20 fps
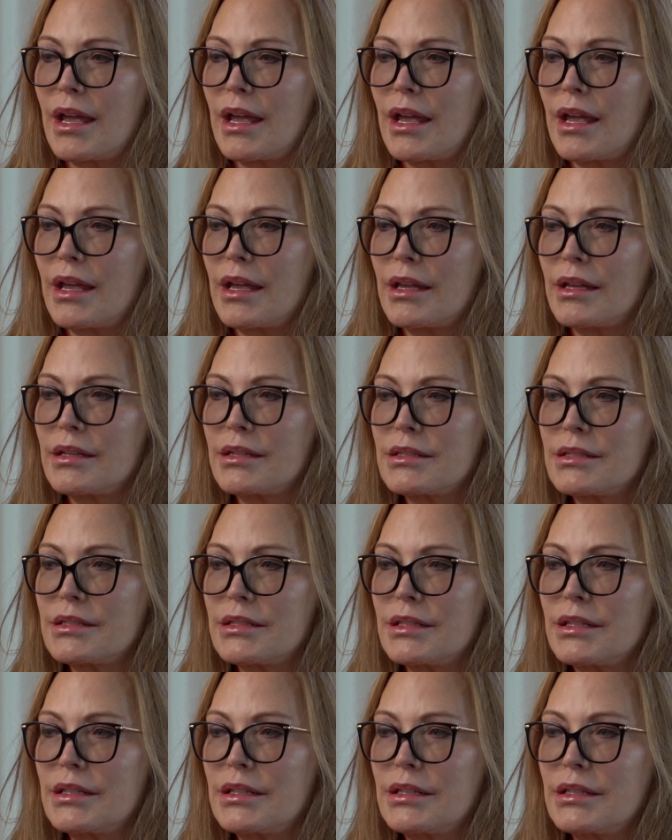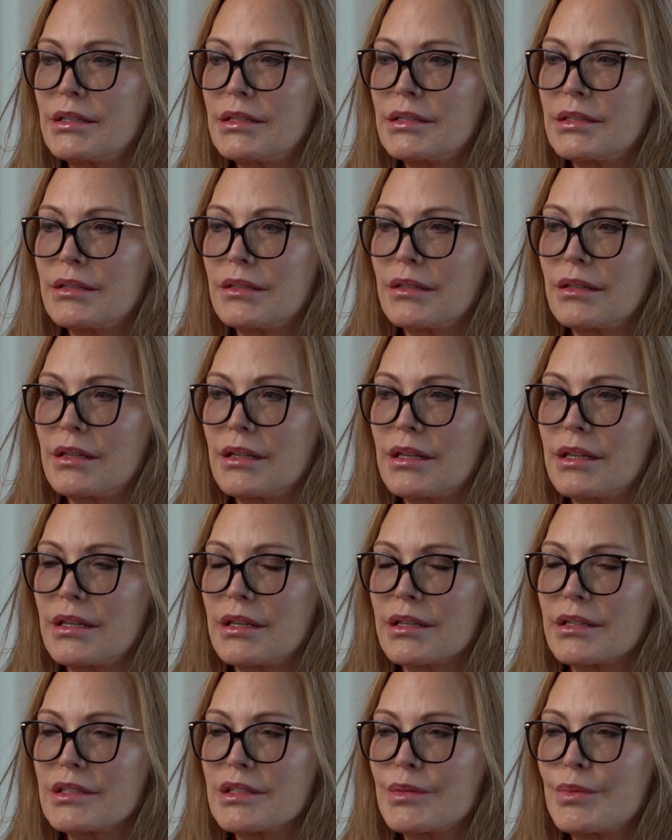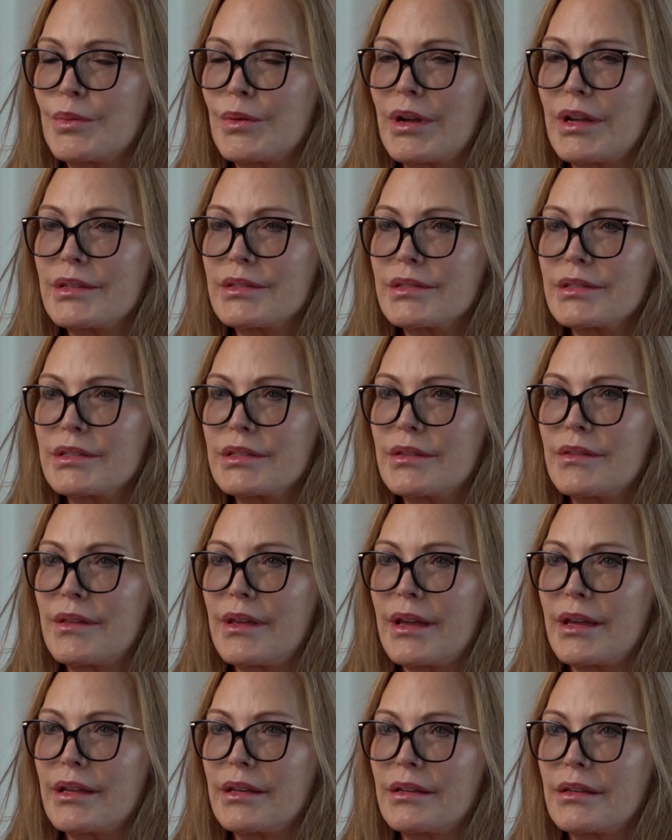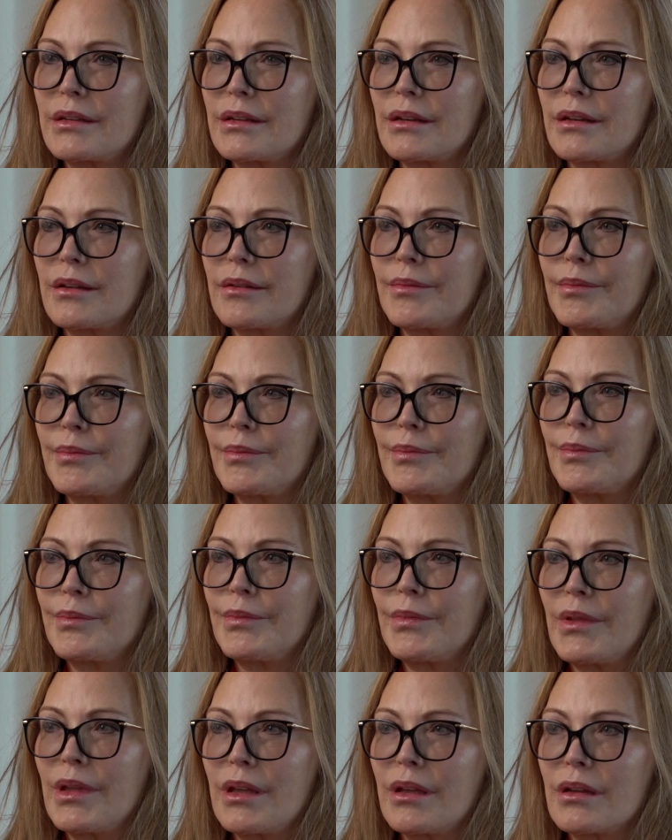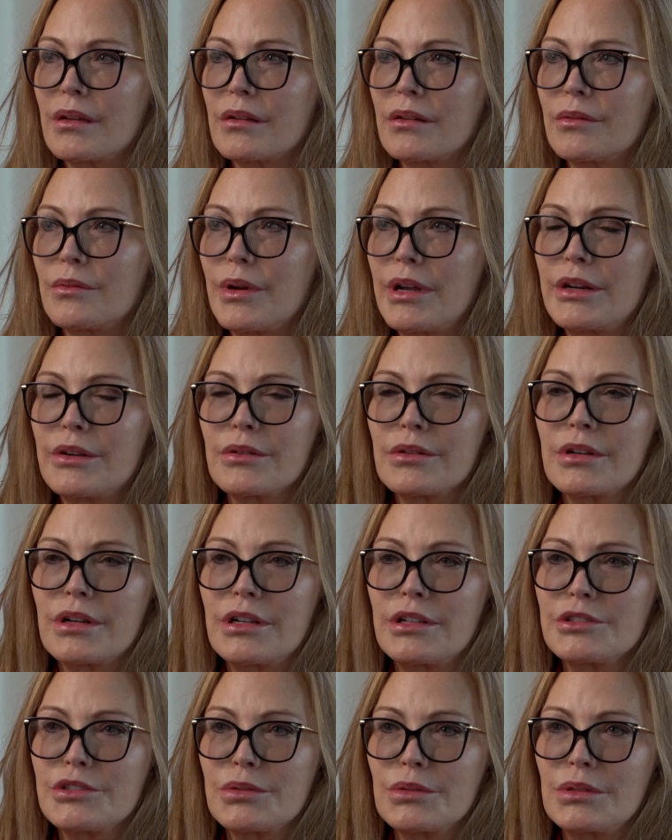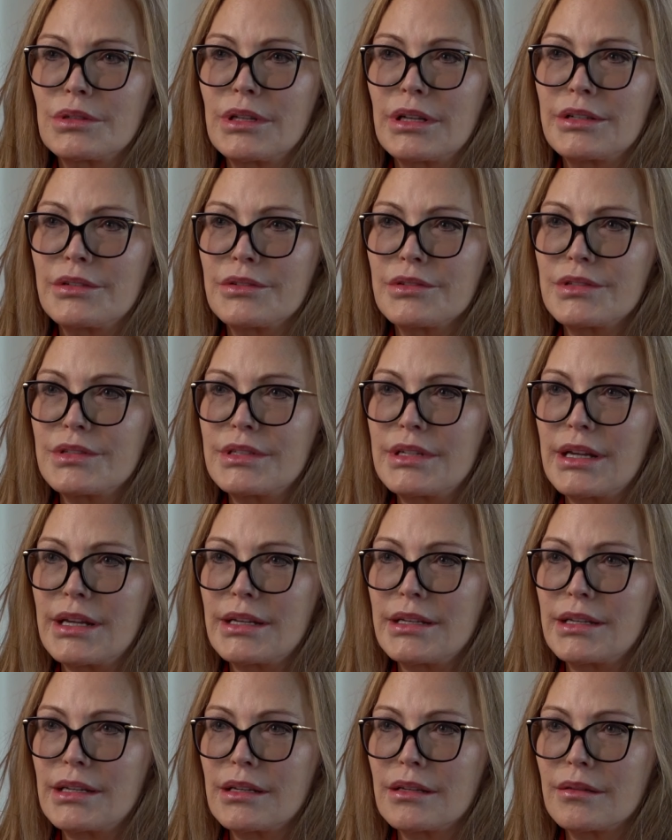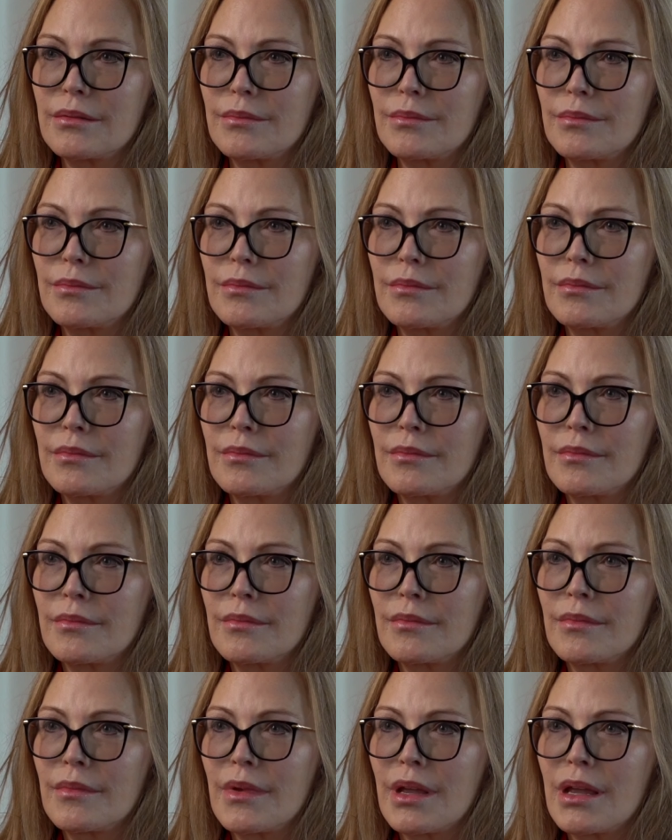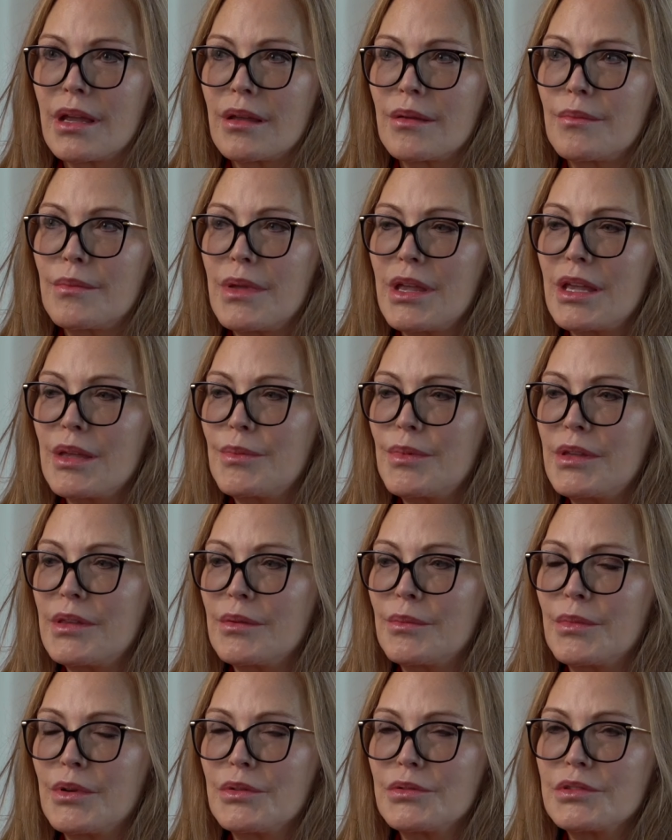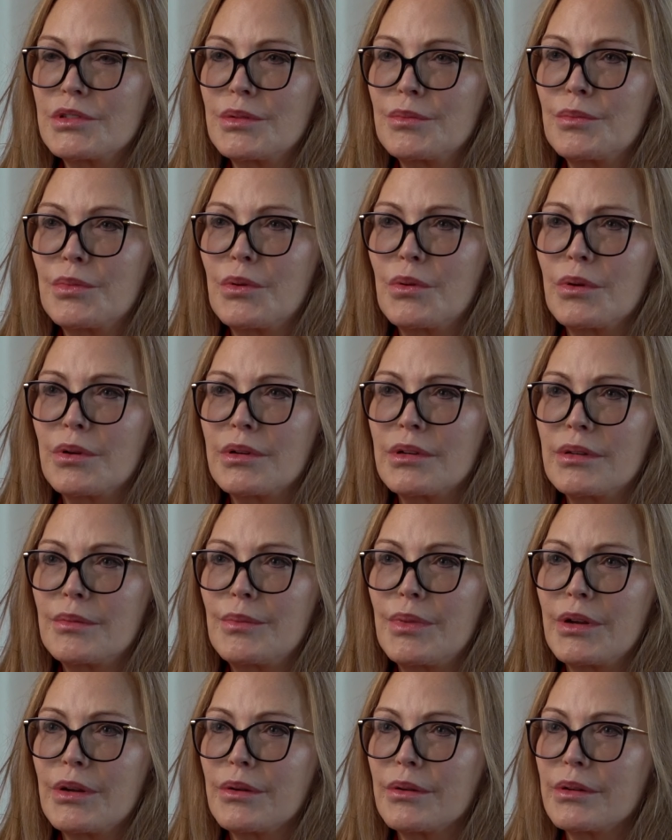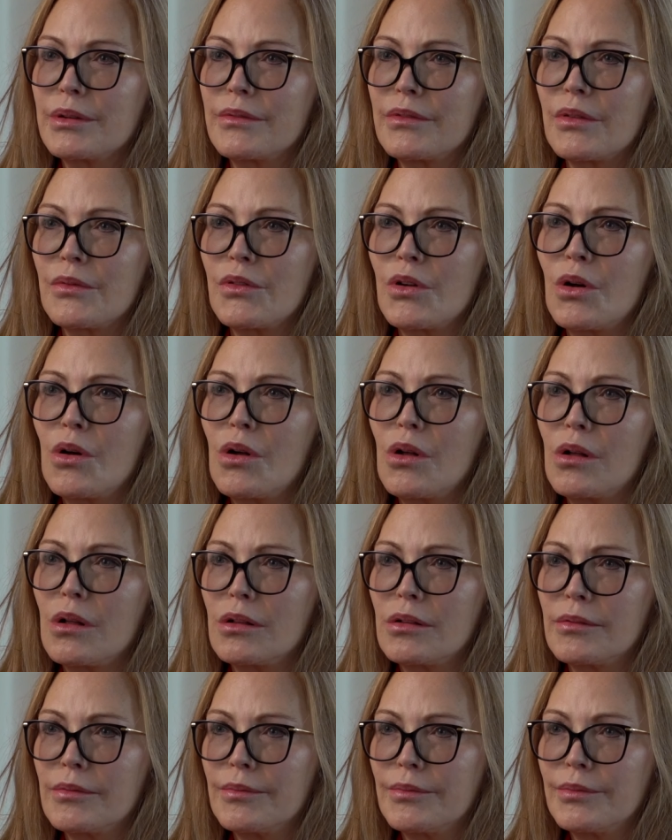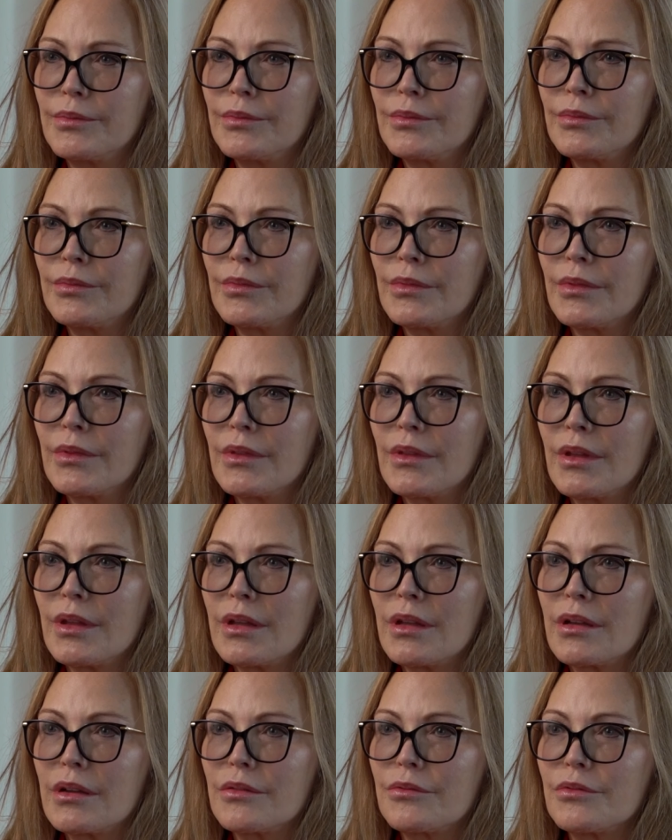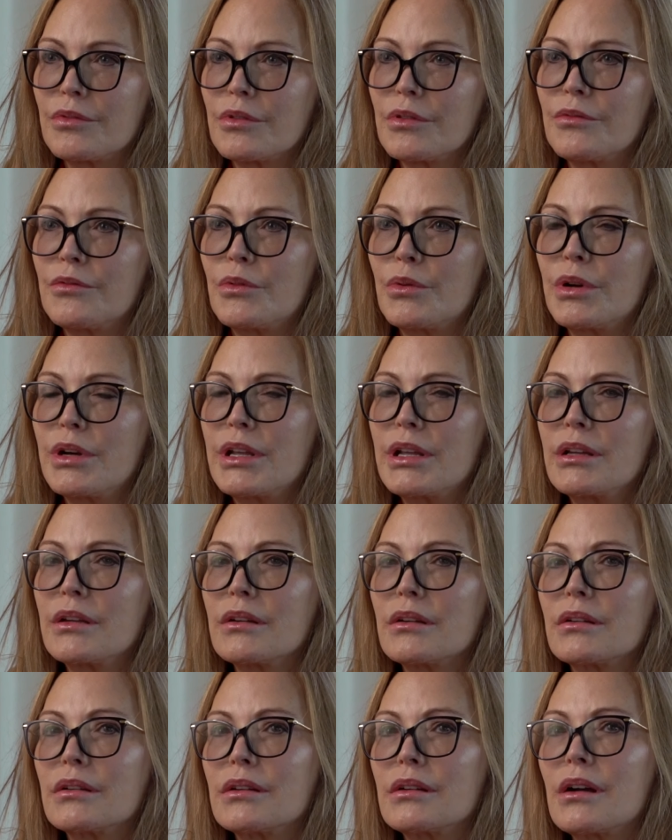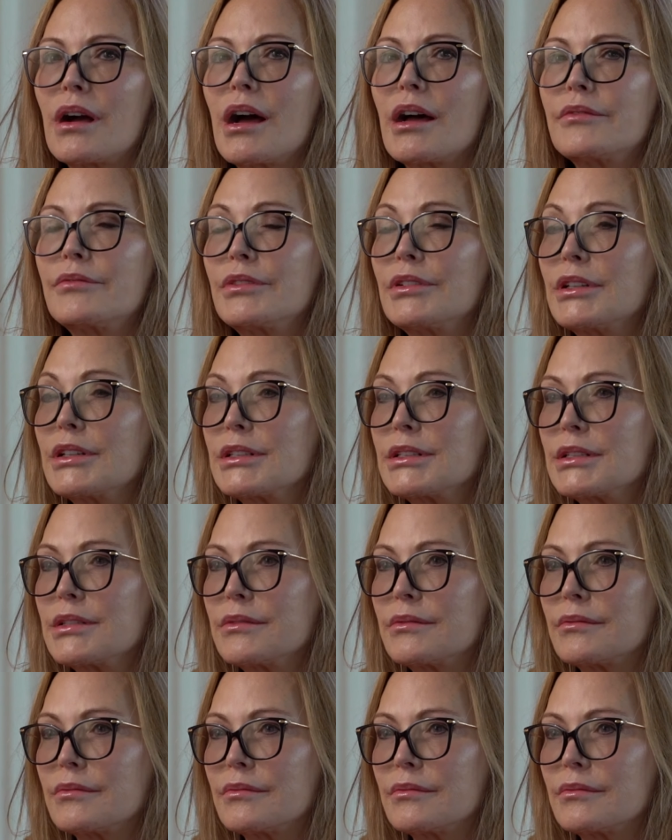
and in it he expressed that greater cultural understanding may be the most important imperative of all for avoiding conflict,